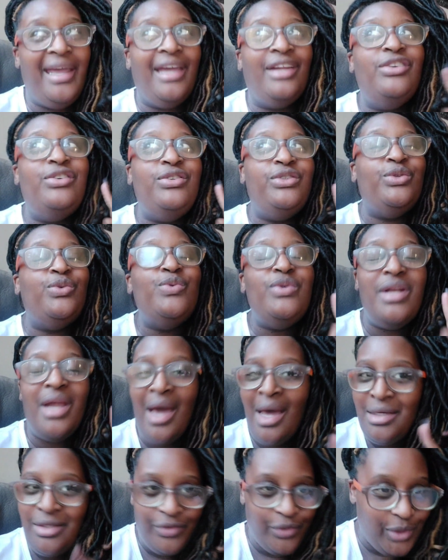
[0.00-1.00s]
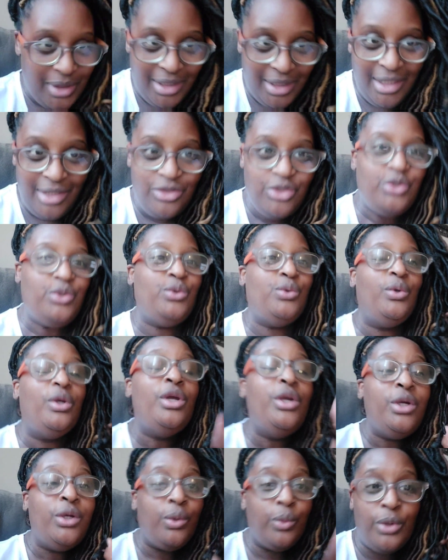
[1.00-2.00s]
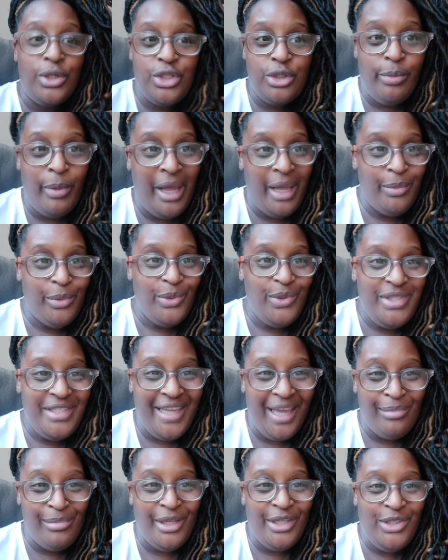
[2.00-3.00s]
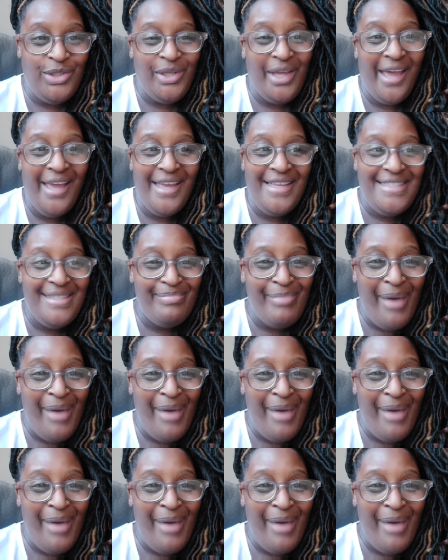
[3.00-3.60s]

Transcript: and do not forget to read your Bibles. God bless you guys.